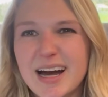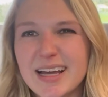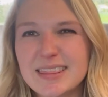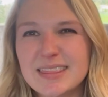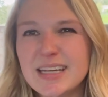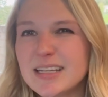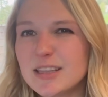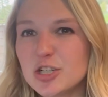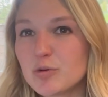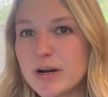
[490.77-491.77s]
I think,
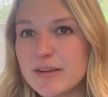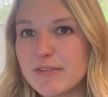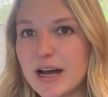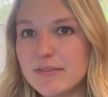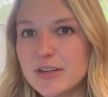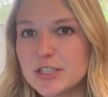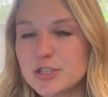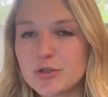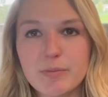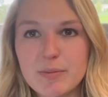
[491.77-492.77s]
the
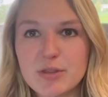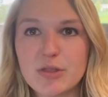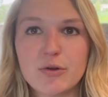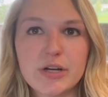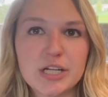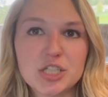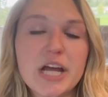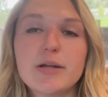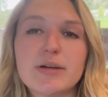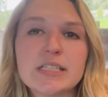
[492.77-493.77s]
25-inch or maybe the 30-inch.
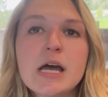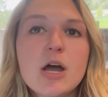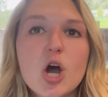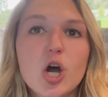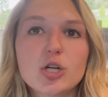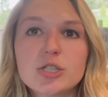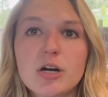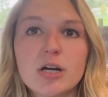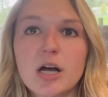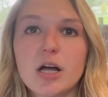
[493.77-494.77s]
Anyways, her
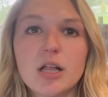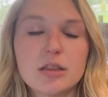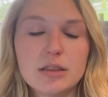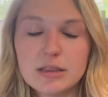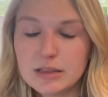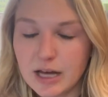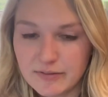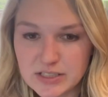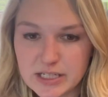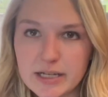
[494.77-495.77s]
dog
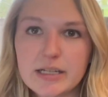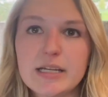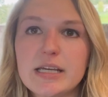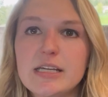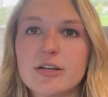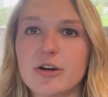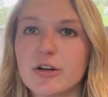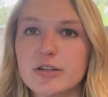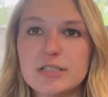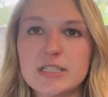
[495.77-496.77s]
loves it. He
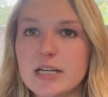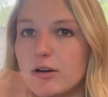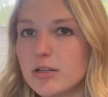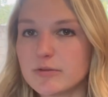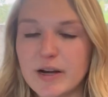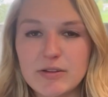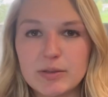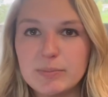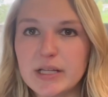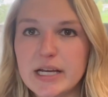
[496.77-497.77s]
herds it all around
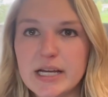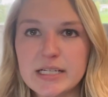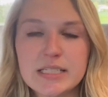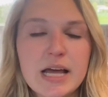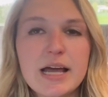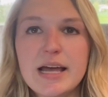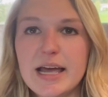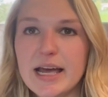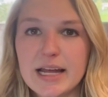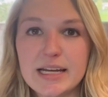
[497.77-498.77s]
the place,
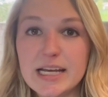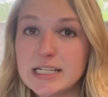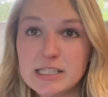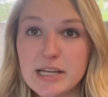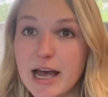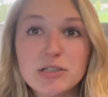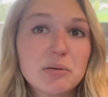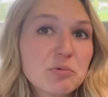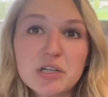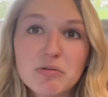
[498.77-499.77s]
and it's held
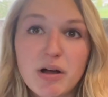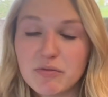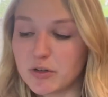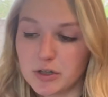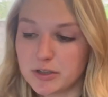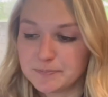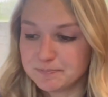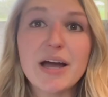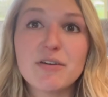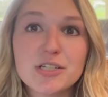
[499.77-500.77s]
up really well for her.
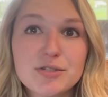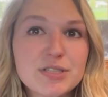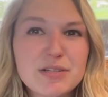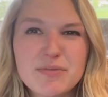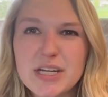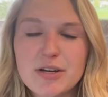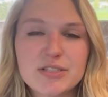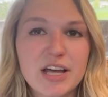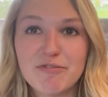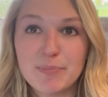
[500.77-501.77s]
I've also seen
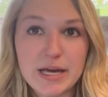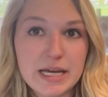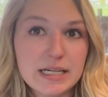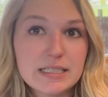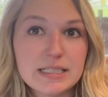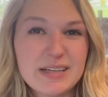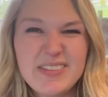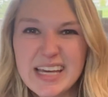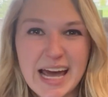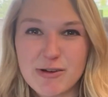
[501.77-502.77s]
videos of pigs,
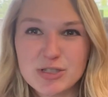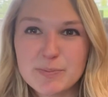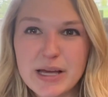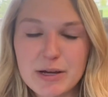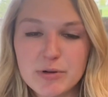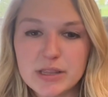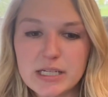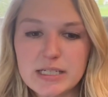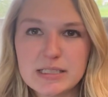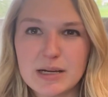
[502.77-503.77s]
even cows playing with
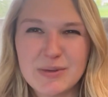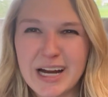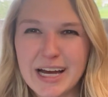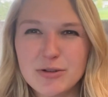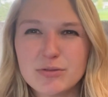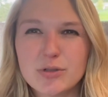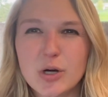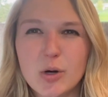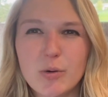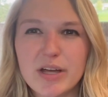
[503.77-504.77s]
these. I mean, I don't
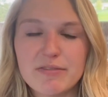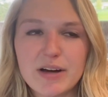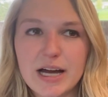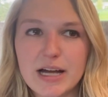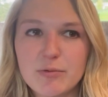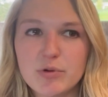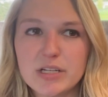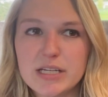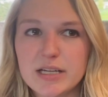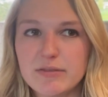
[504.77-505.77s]
know if I
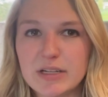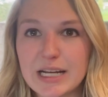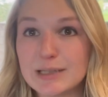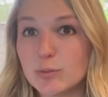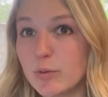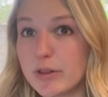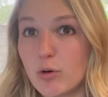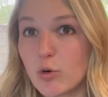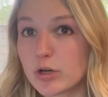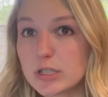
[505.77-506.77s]
would give an animal with
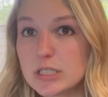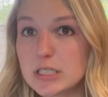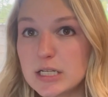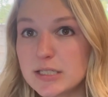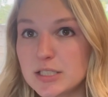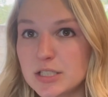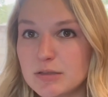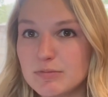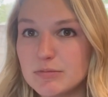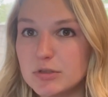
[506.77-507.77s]
horns this,
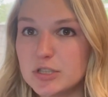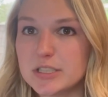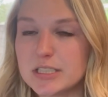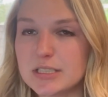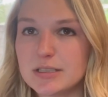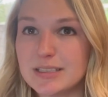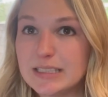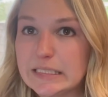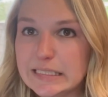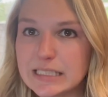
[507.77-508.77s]
just
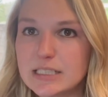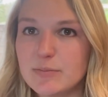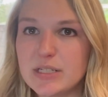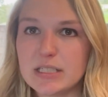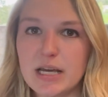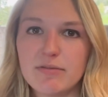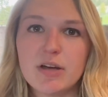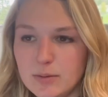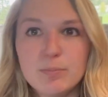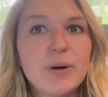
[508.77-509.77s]
to be safe.
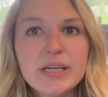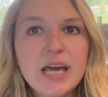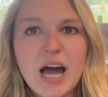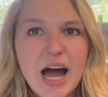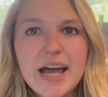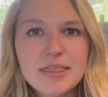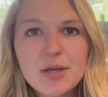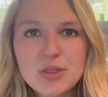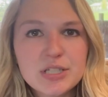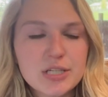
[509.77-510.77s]
But yeah, I
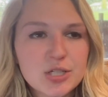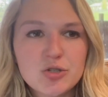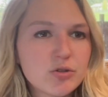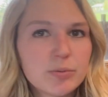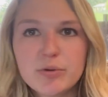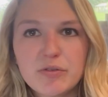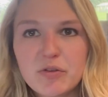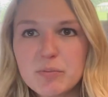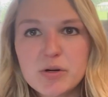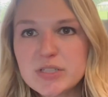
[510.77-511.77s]
think this is suitable
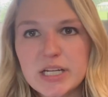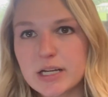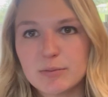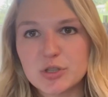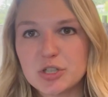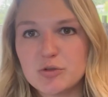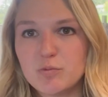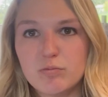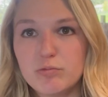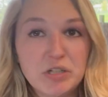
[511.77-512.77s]
for most animals who
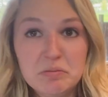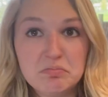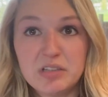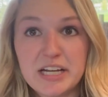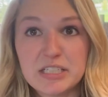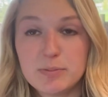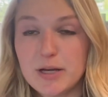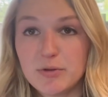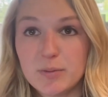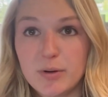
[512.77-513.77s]
would like to
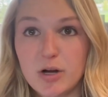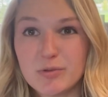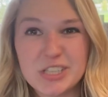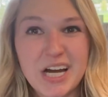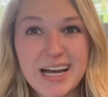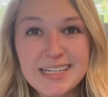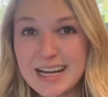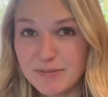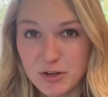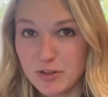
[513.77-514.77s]
play with a ball, which I
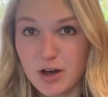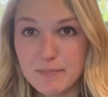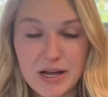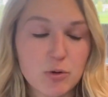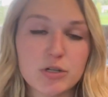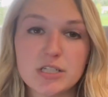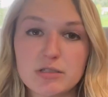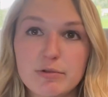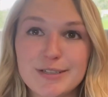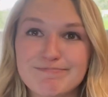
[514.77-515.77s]
never thought my
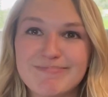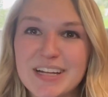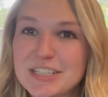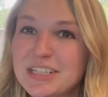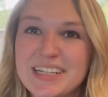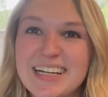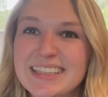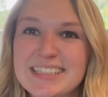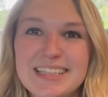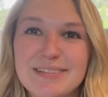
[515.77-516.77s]
horses would until I got
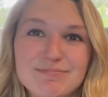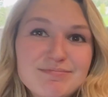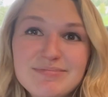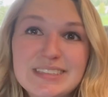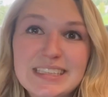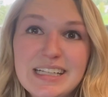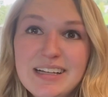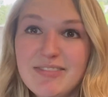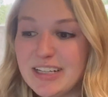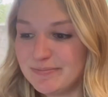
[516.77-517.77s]
this thing. They
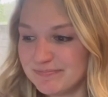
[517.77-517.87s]
love it.